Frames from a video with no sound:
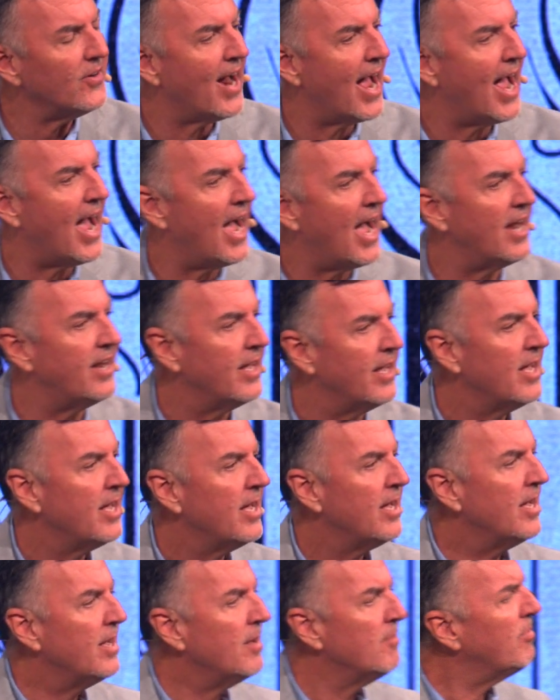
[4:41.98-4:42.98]
had,
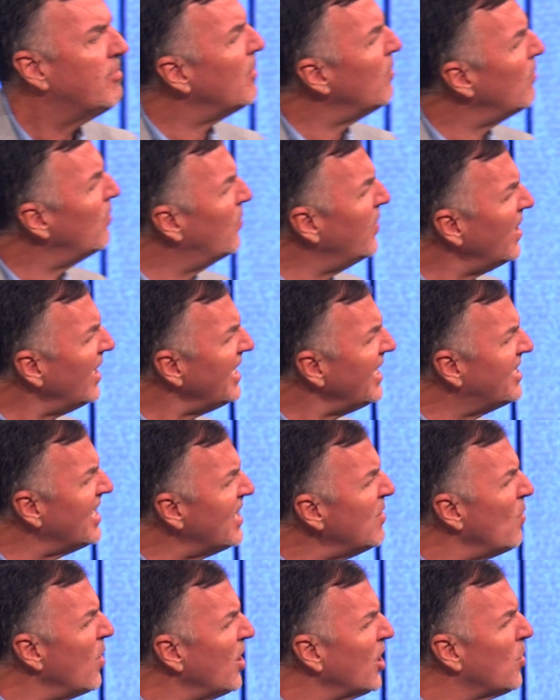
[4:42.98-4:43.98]
but really
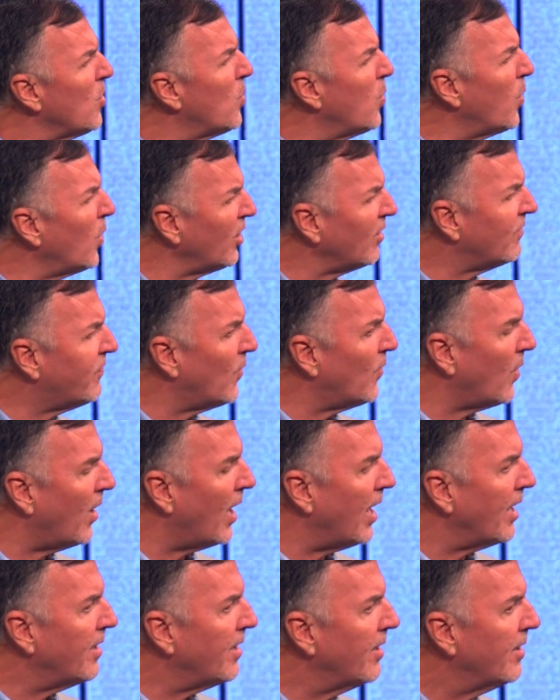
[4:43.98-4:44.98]
didn't want to work for
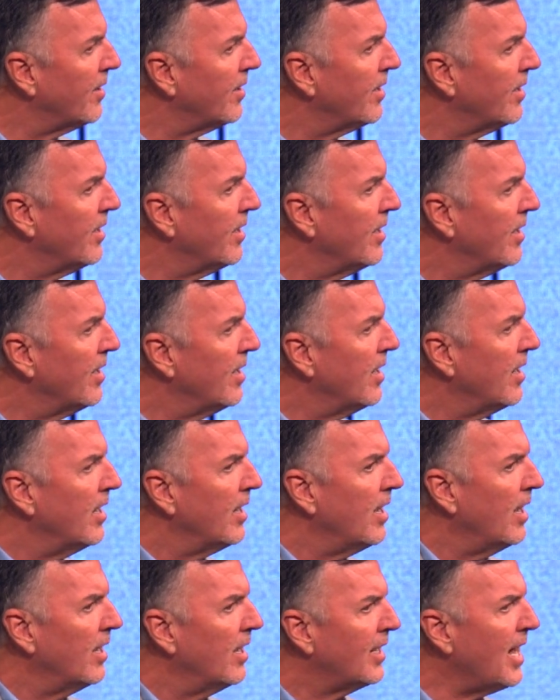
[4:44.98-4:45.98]
it.
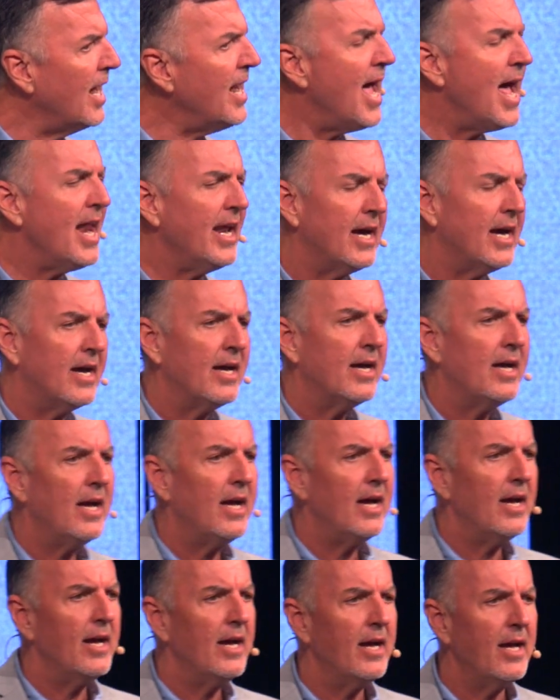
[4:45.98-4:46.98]
Kind of had a
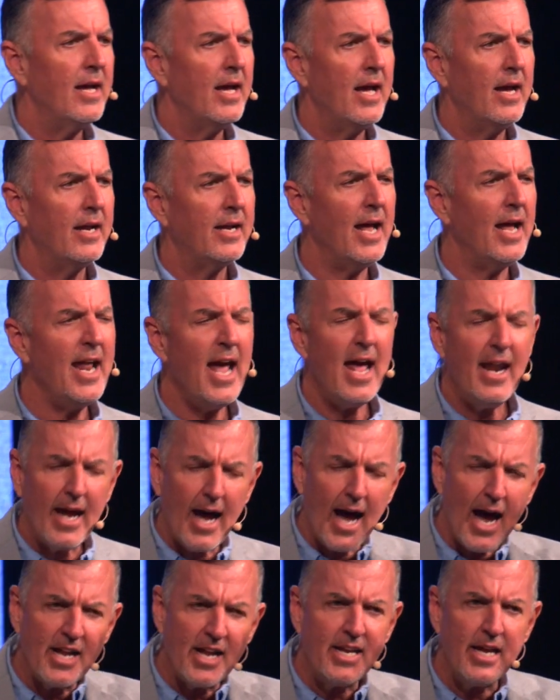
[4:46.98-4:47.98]
kind of had an
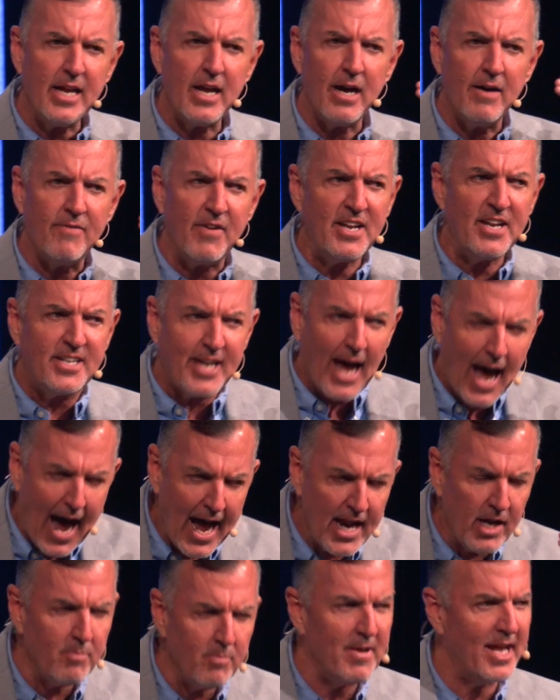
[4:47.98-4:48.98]
idea of
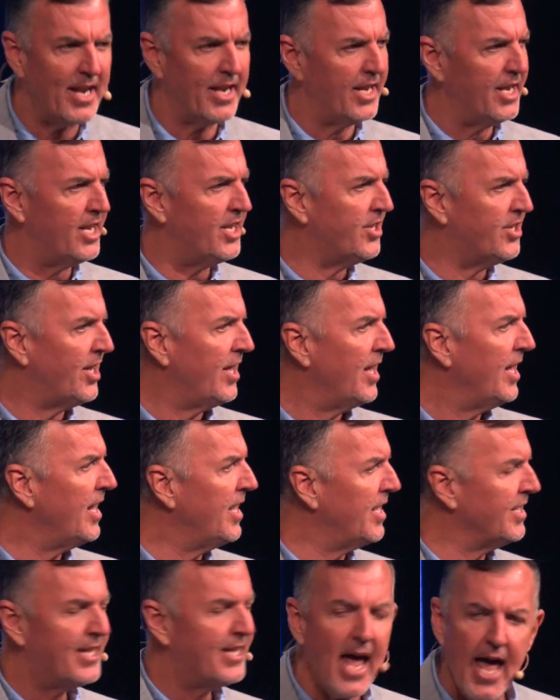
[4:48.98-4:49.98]
entitlement in his, in
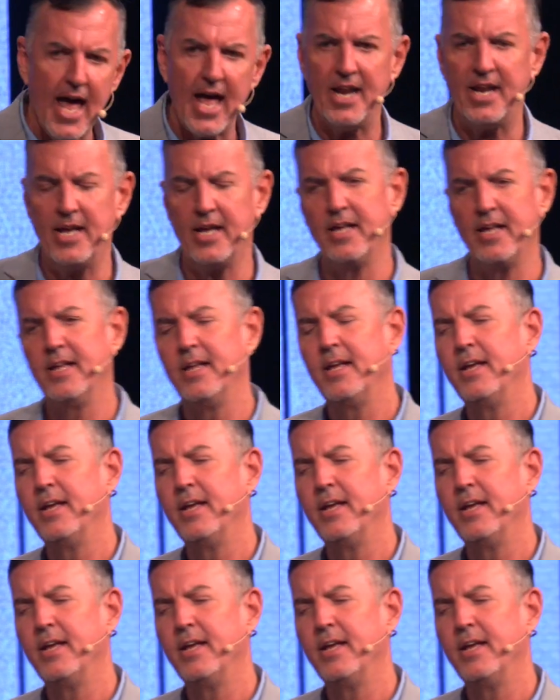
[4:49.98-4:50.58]
his head.